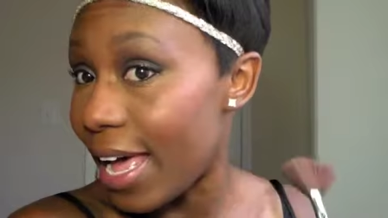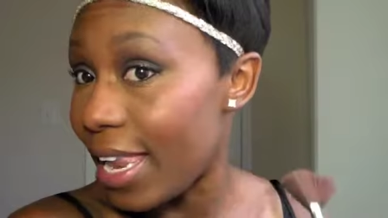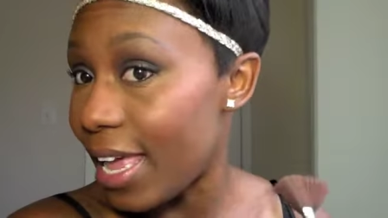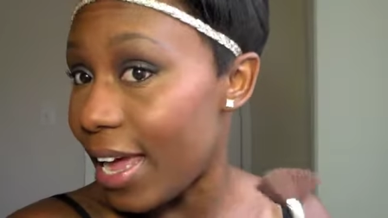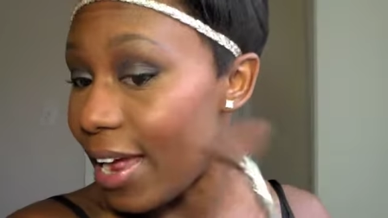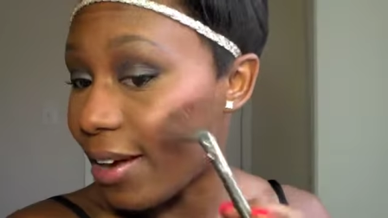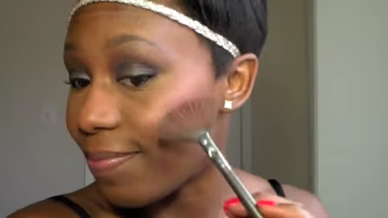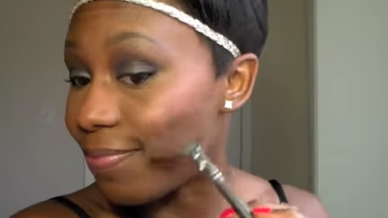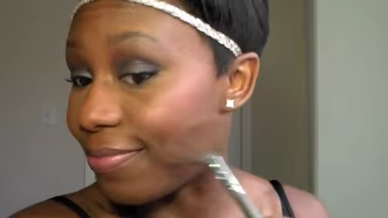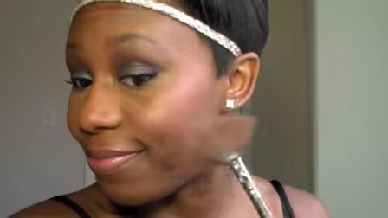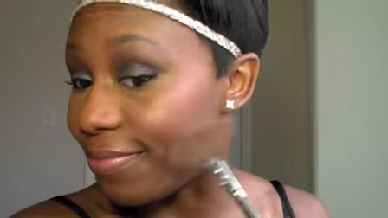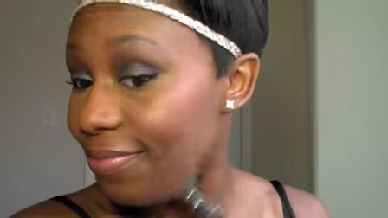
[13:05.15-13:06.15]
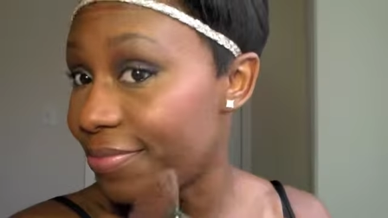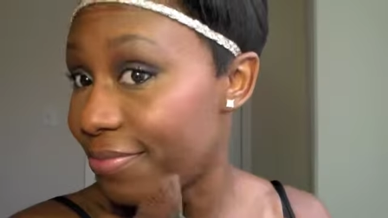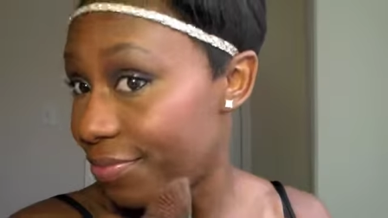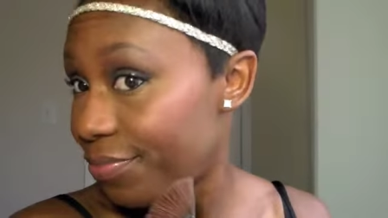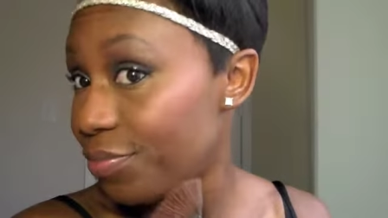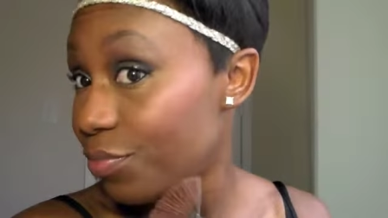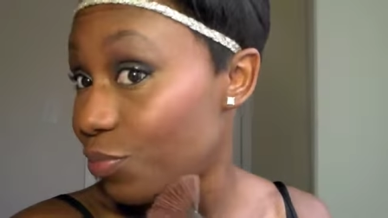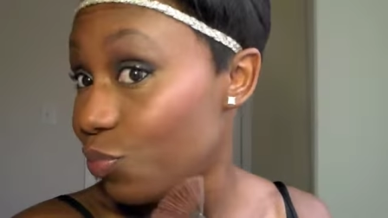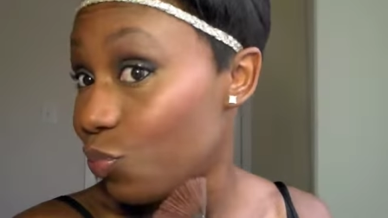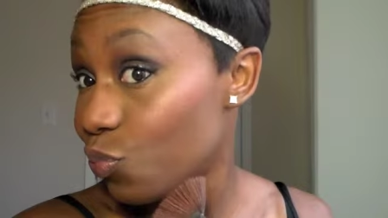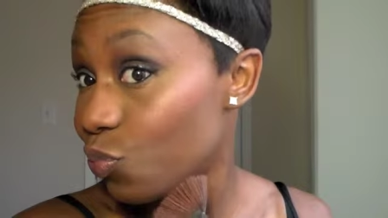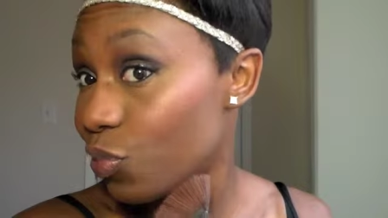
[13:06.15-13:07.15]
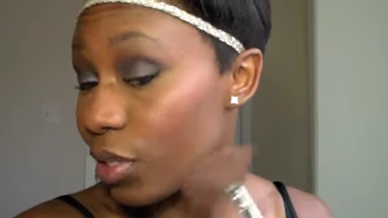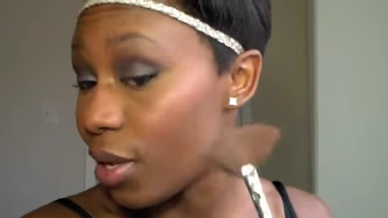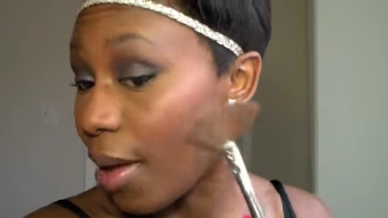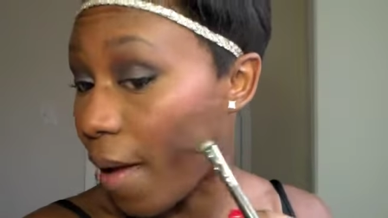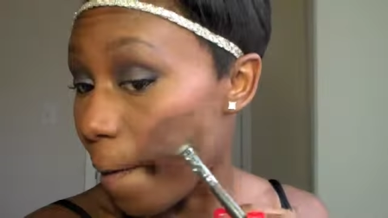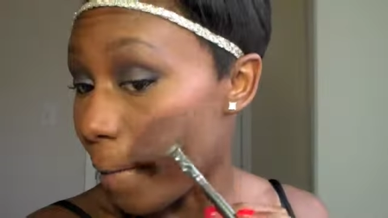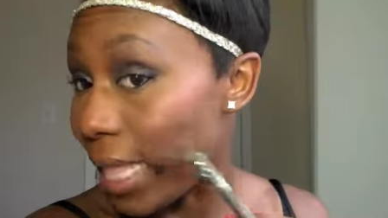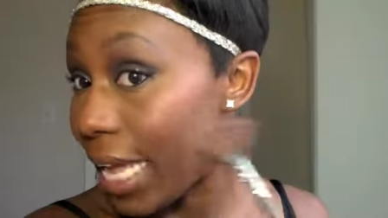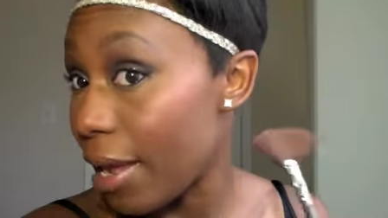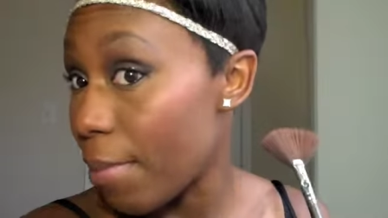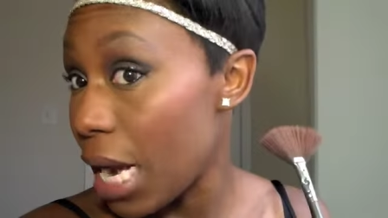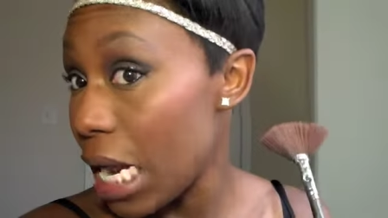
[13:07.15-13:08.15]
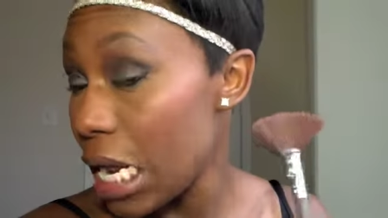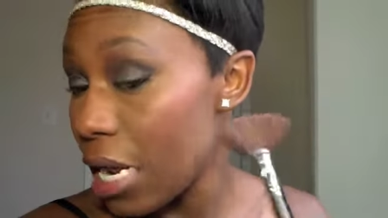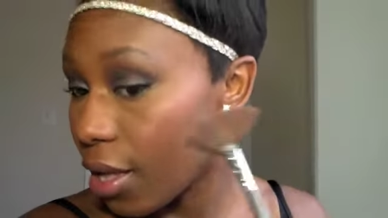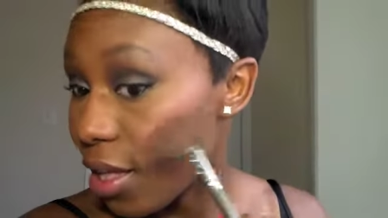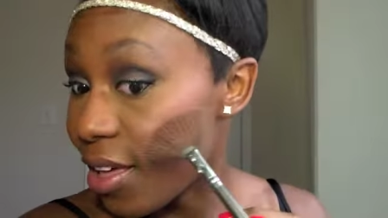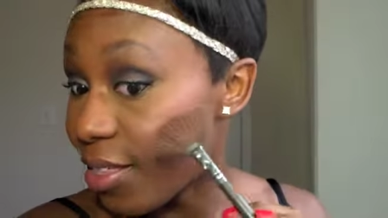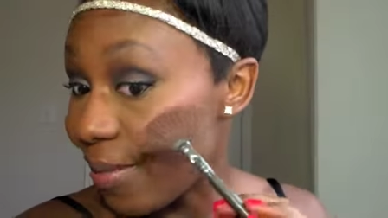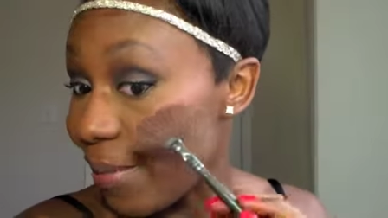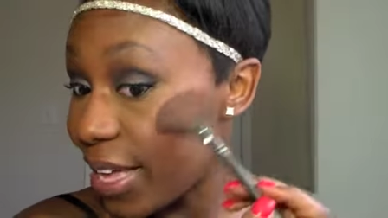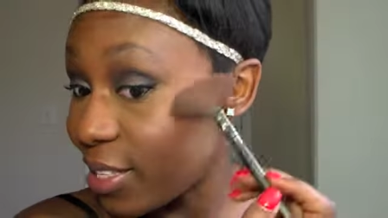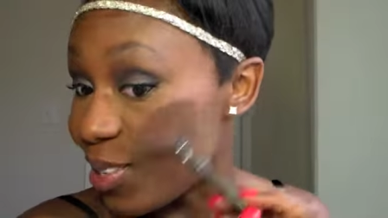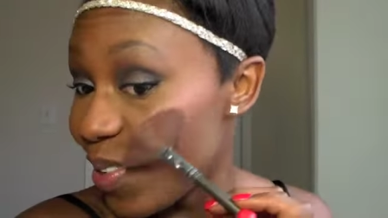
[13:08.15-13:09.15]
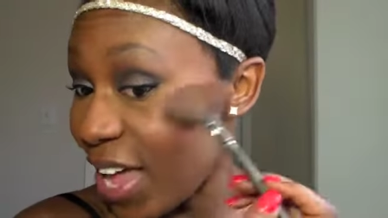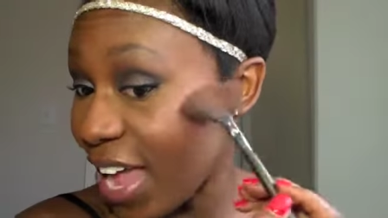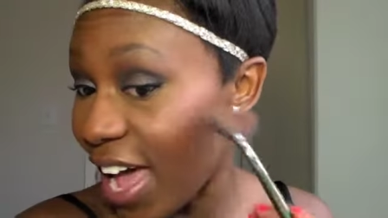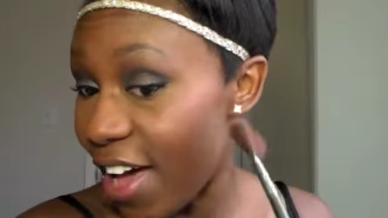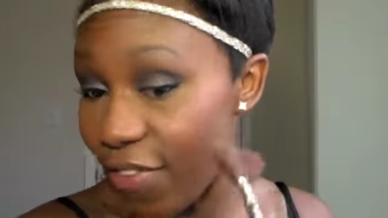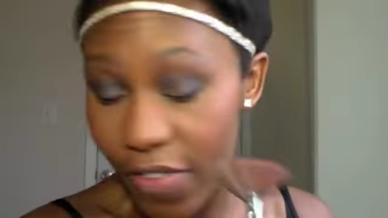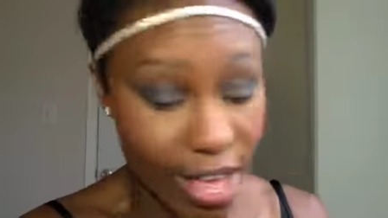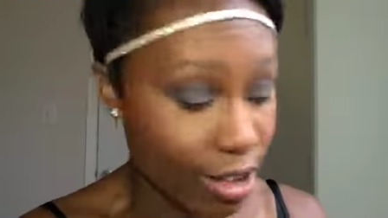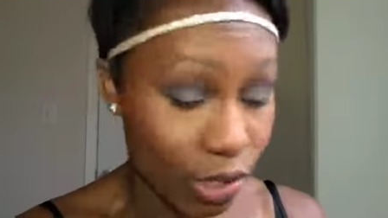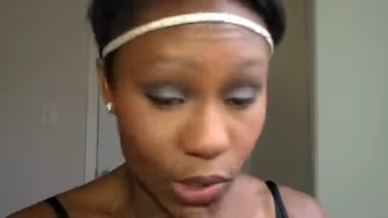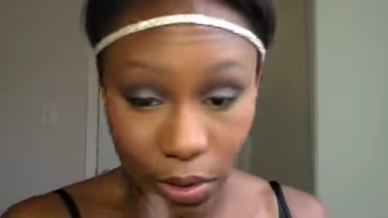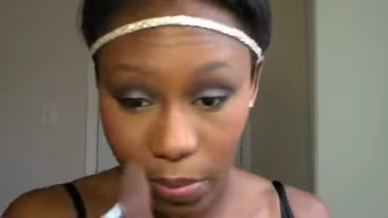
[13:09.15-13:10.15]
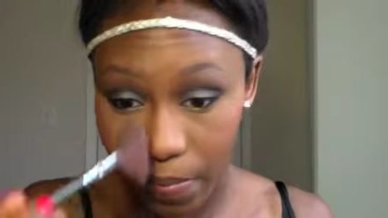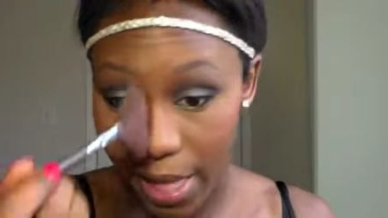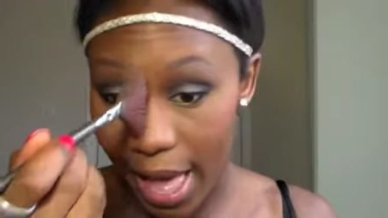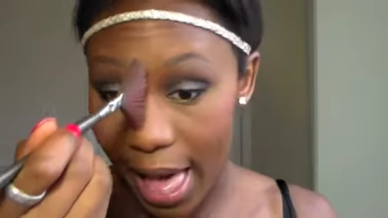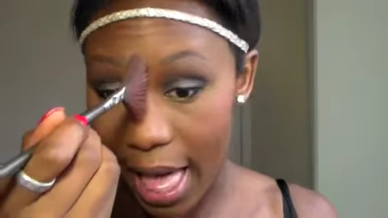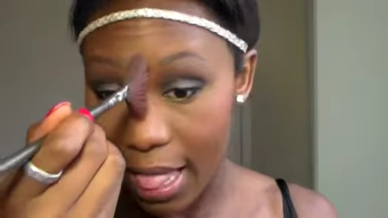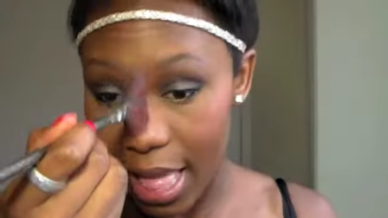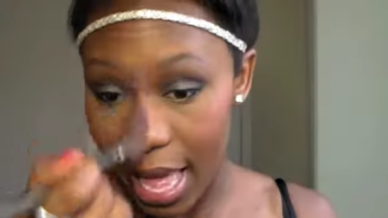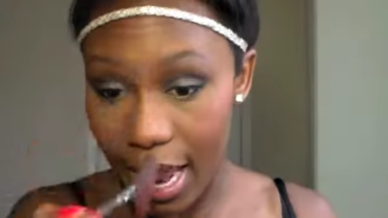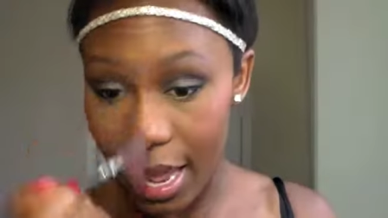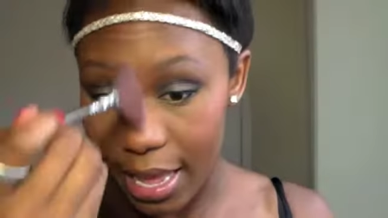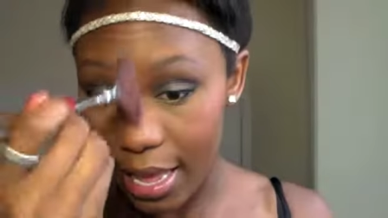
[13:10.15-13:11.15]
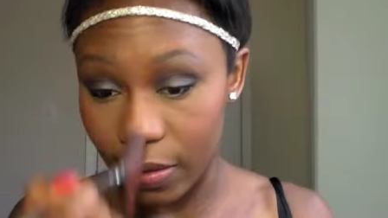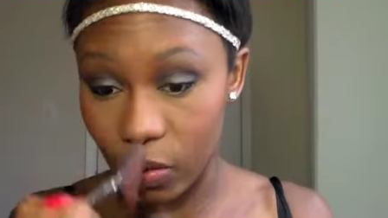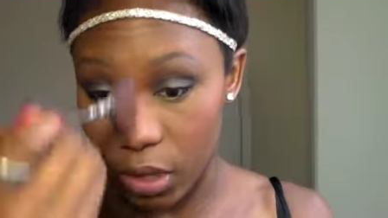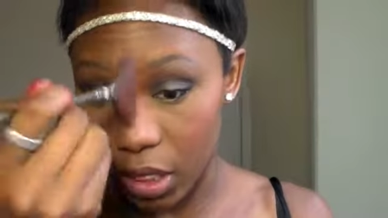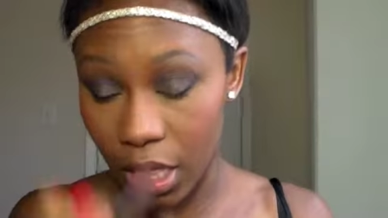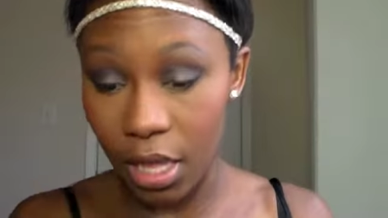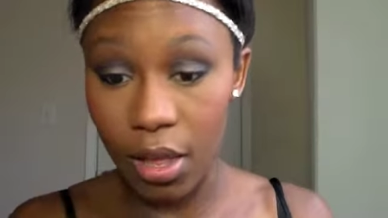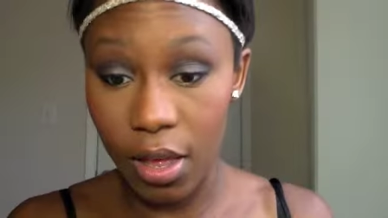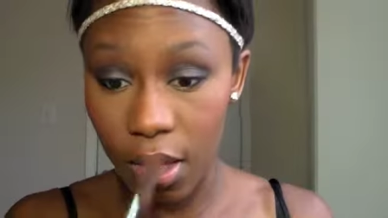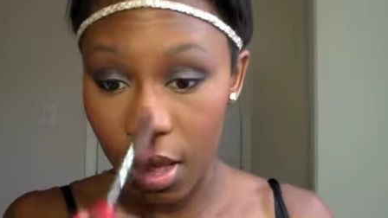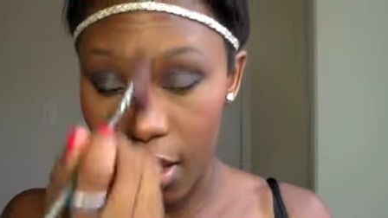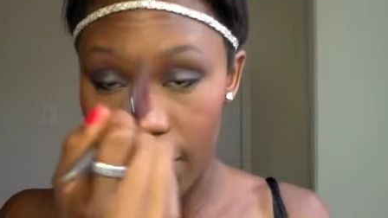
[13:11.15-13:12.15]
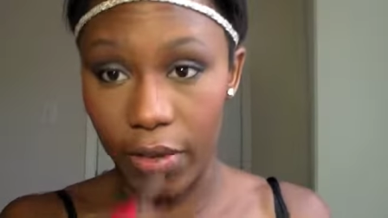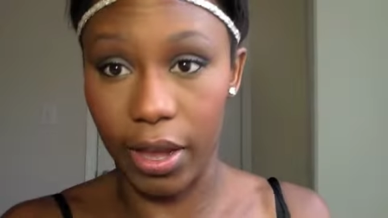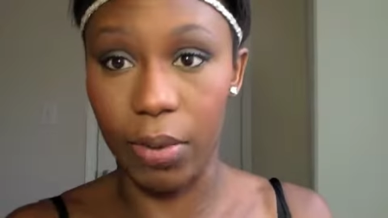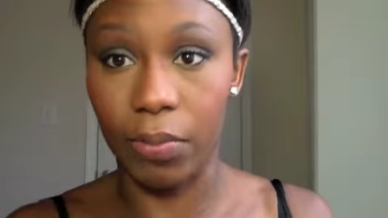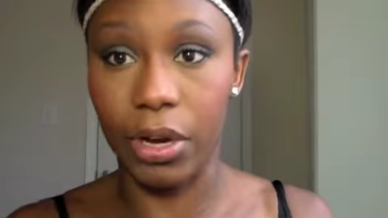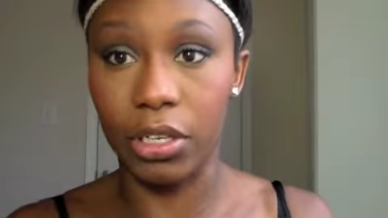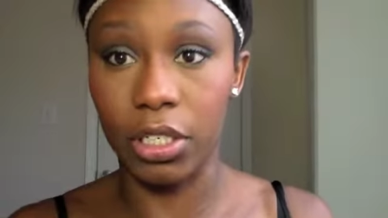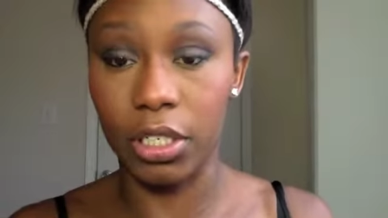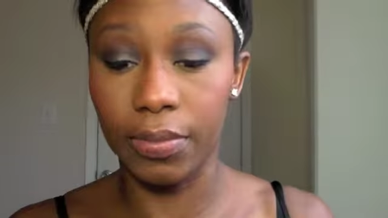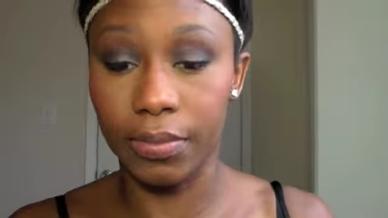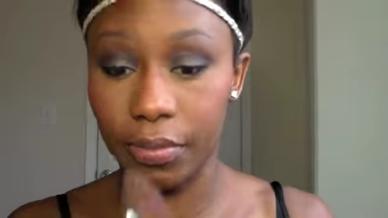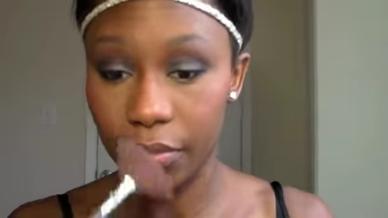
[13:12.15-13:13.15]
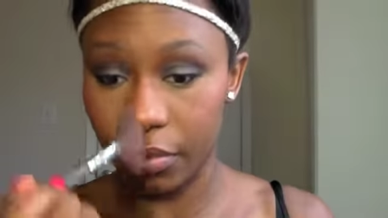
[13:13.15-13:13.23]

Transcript: highlight, mm-hmm, mm-hmm, bling bling. The best way I found to apply highlight is with a fan brush.